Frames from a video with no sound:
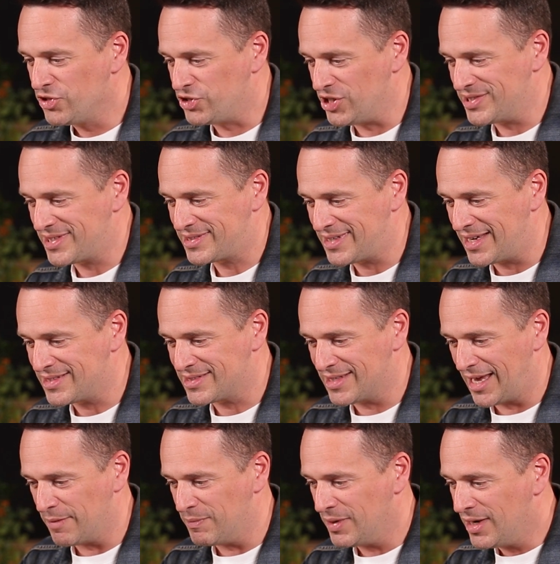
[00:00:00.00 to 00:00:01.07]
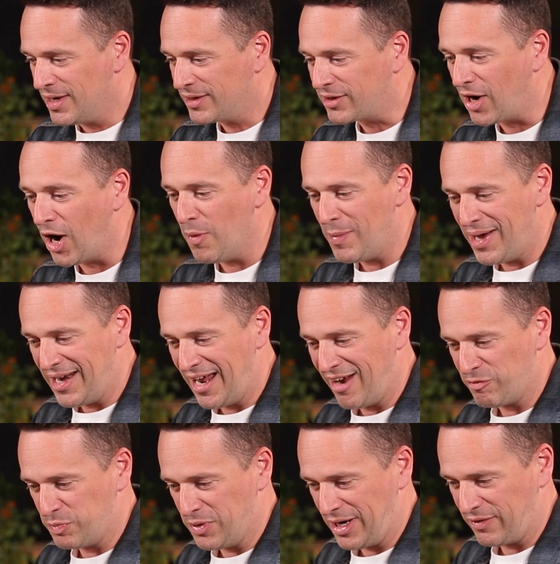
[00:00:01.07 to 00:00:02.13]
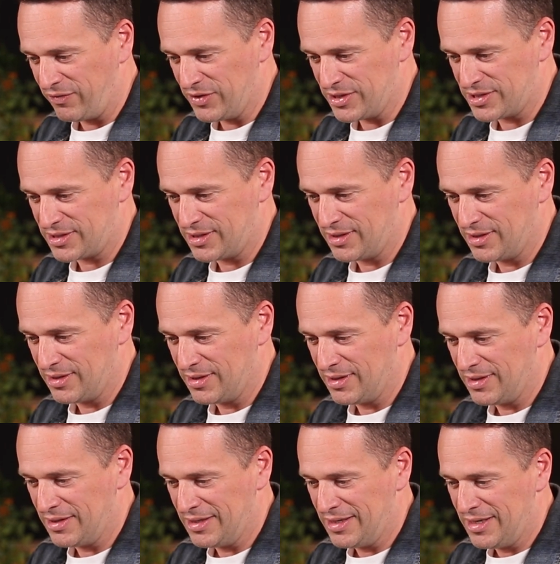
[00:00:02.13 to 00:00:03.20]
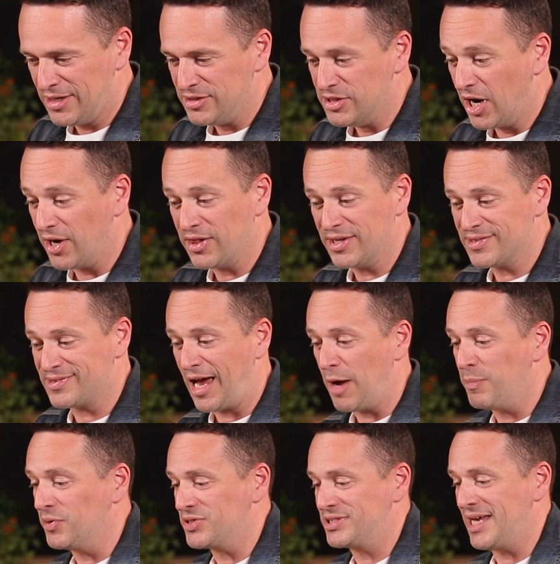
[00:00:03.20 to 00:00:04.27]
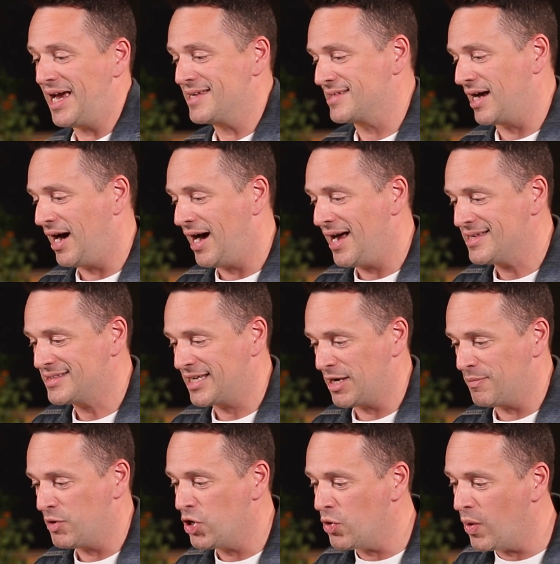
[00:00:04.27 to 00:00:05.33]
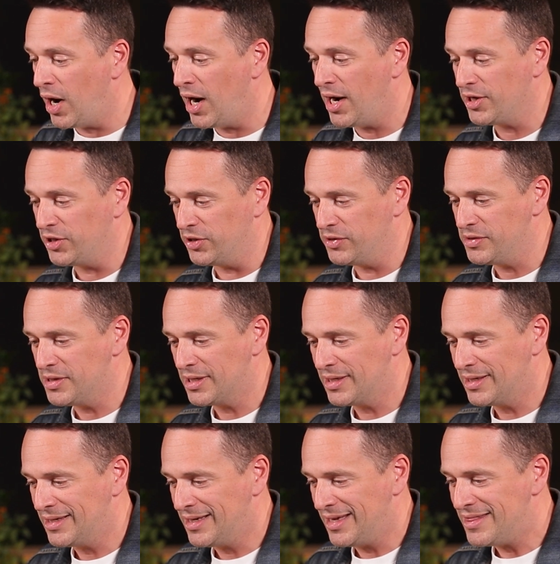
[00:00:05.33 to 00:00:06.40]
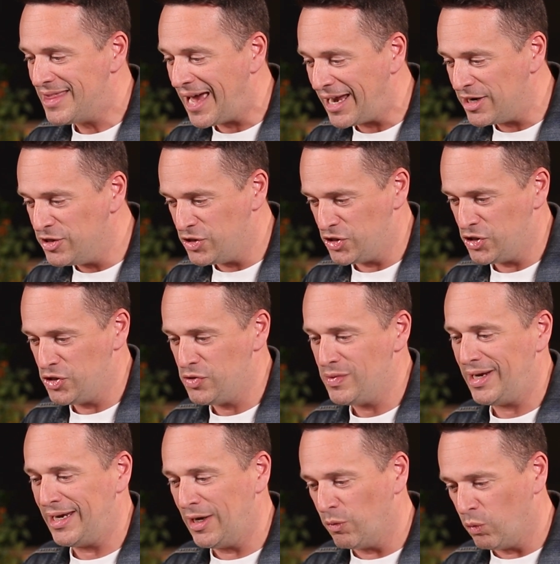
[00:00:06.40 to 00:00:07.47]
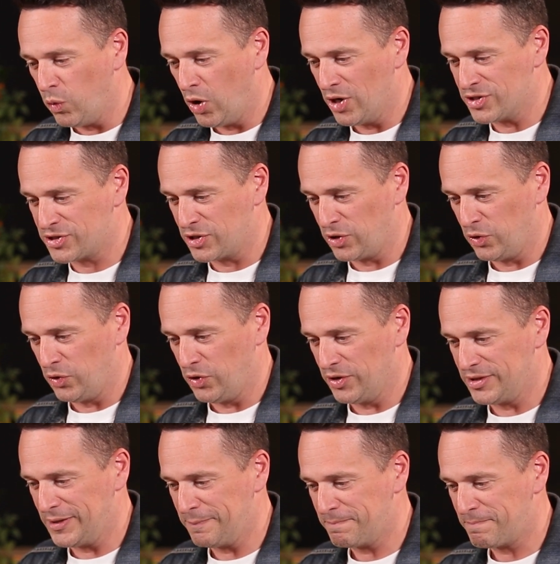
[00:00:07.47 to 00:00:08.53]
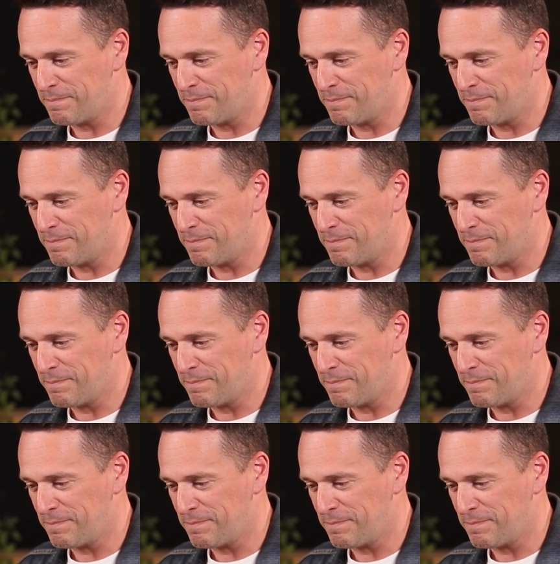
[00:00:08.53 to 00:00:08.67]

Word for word: Jesus said to them, 'Come and have breakfast.' None of the disciples dared to ask him, 'Who are you?' They knew it was the Lord.